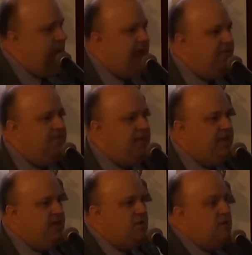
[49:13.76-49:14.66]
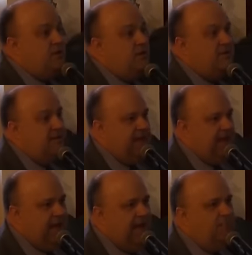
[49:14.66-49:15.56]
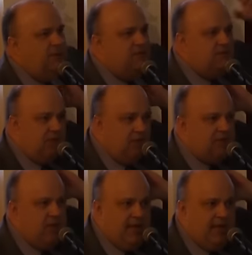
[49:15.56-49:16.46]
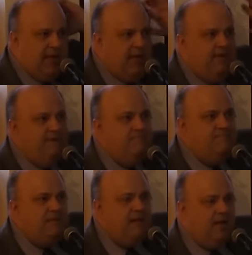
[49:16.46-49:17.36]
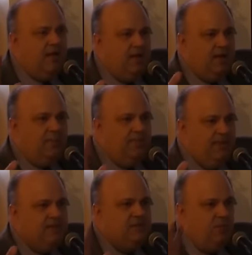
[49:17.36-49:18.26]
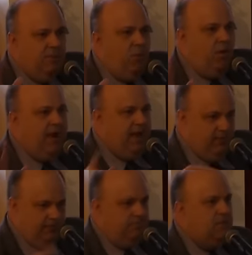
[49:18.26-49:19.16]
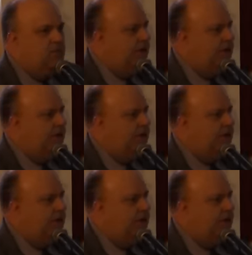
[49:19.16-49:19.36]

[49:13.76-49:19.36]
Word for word: we have the nuclear DNA, but there's also, again, uh, a couple of things I want to point out.